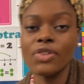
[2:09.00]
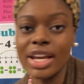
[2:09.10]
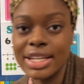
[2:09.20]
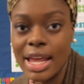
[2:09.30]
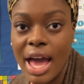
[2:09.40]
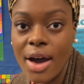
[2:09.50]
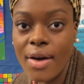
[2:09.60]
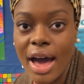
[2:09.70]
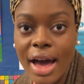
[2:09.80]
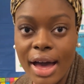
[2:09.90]
right
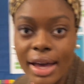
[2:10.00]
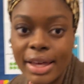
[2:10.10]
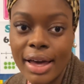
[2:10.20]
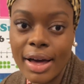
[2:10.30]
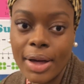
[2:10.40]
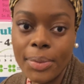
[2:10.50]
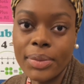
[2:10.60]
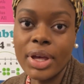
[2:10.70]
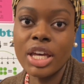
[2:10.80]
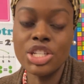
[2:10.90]
now I
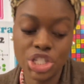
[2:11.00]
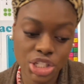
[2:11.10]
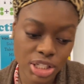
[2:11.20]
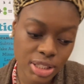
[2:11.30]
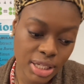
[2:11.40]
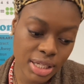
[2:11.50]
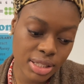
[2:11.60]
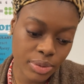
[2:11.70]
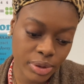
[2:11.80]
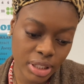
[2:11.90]
just took the kids
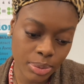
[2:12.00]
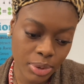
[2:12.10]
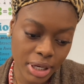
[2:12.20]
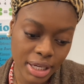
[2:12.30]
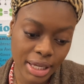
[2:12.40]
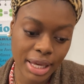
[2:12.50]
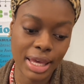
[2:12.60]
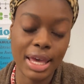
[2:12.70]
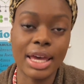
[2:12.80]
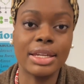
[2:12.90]
to morning break,
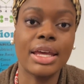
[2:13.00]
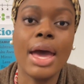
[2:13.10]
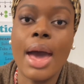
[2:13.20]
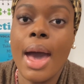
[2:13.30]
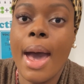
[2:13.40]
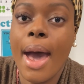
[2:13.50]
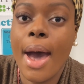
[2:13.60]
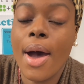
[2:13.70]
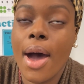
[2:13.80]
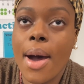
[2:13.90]
and
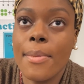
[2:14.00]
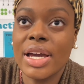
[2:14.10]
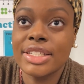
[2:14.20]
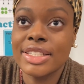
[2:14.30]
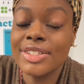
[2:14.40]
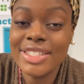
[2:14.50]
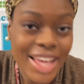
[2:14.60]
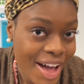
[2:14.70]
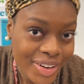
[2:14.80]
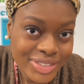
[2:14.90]
my teacher is
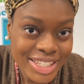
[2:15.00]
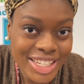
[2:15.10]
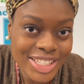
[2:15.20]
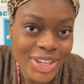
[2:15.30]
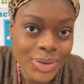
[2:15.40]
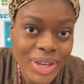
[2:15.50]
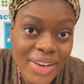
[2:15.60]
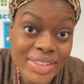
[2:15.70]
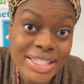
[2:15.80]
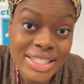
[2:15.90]
out, so we
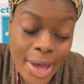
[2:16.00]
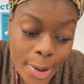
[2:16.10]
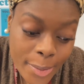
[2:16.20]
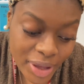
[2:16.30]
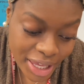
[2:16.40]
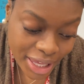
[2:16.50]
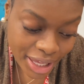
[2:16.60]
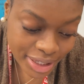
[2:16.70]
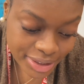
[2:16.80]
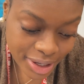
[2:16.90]
have a sub,
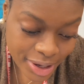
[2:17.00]
and